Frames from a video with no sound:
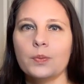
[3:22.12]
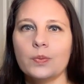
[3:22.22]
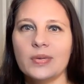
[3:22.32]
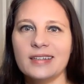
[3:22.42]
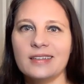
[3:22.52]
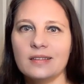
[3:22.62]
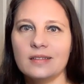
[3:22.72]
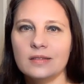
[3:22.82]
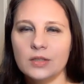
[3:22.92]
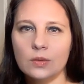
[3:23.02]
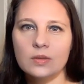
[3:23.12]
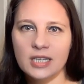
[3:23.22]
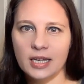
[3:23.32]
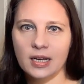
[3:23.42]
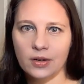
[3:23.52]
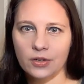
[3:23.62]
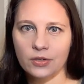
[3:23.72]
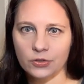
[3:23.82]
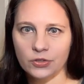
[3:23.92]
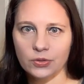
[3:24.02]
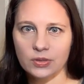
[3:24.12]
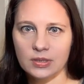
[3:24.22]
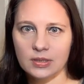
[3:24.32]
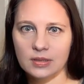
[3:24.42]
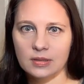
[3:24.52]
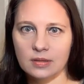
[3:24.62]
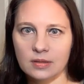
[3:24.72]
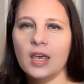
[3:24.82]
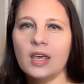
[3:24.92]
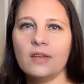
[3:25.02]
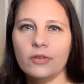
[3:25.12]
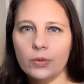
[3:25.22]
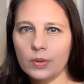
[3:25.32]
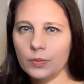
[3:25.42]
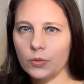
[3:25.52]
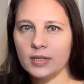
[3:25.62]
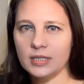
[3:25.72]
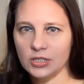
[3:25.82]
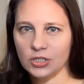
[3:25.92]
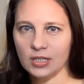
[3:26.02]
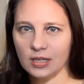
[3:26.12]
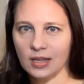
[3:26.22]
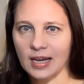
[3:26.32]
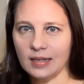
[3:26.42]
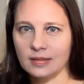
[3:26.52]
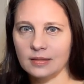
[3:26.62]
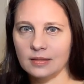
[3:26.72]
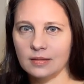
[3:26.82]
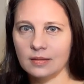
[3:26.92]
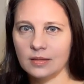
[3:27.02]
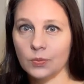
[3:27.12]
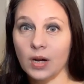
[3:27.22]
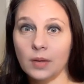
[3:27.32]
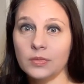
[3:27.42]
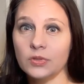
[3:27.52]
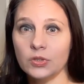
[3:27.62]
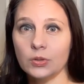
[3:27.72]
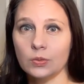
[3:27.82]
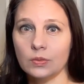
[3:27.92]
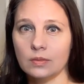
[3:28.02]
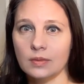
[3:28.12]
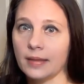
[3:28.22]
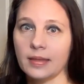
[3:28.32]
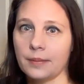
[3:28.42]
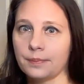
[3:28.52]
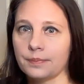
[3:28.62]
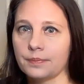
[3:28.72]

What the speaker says: but don't take it out on your students. If you're bored teaching a class, the problem is you, not them.